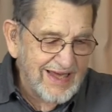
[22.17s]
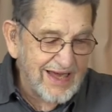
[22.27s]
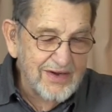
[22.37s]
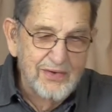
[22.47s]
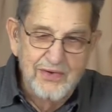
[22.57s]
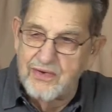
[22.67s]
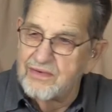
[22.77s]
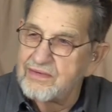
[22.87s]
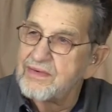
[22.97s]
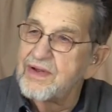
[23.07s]
I know you
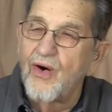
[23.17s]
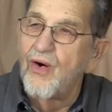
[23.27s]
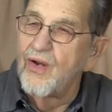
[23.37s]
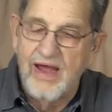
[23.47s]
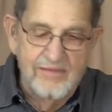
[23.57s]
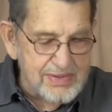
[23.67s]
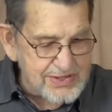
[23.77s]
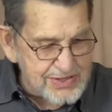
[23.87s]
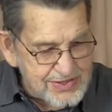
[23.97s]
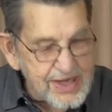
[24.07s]
all have
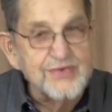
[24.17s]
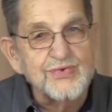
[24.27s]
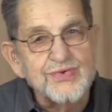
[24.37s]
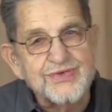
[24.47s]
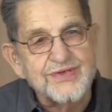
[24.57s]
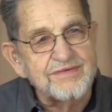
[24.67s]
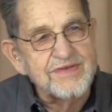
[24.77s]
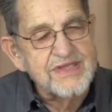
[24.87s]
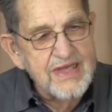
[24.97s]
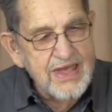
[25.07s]
busy schedules,
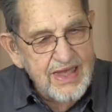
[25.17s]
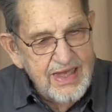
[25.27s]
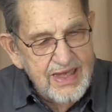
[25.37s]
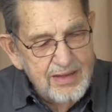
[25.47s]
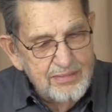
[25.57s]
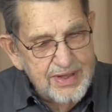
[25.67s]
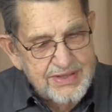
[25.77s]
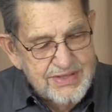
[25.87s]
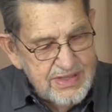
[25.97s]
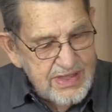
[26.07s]
and
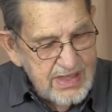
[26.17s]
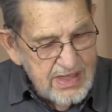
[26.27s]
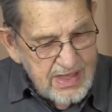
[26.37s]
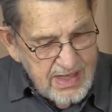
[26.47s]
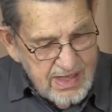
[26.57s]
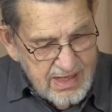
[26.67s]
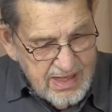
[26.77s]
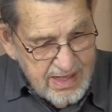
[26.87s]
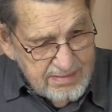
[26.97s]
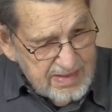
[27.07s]

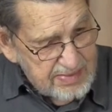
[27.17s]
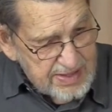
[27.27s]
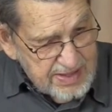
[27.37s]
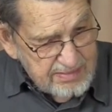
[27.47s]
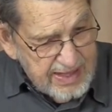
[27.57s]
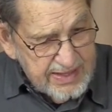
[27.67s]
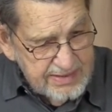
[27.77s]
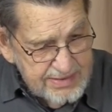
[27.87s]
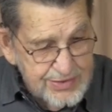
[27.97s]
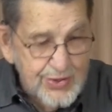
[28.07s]
maybe you didn't make it
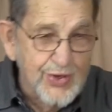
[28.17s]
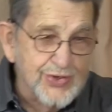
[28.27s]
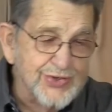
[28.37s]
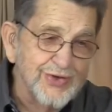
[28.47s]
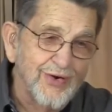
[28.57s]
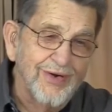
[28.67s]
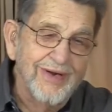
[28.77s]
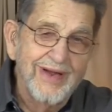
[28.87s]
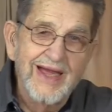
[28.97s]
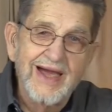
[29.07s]
to church, or
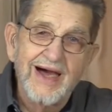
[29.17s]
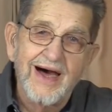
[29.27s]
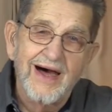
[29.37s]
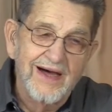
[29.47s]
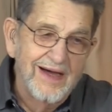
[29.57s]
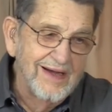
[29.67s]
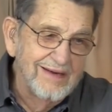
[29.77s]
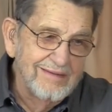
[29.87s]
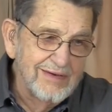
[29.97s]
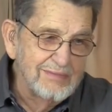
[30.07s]

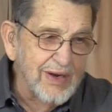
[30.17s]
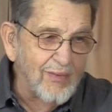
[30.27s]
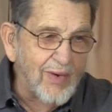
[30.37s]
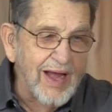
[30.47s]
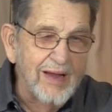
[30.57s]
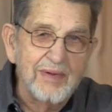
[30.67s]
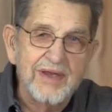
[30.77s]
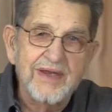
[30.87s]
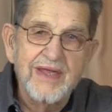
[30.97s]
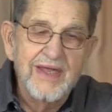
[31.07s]
it's been a while.
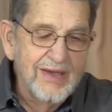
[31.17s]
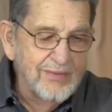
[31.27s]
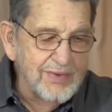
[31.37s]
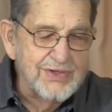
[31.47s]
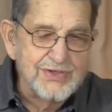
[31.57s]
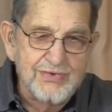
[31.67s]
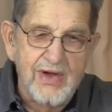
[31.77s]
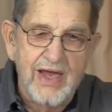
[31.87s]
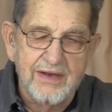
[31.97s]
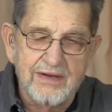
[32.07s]
But we just
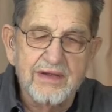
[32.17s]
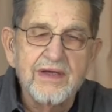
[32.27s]
try to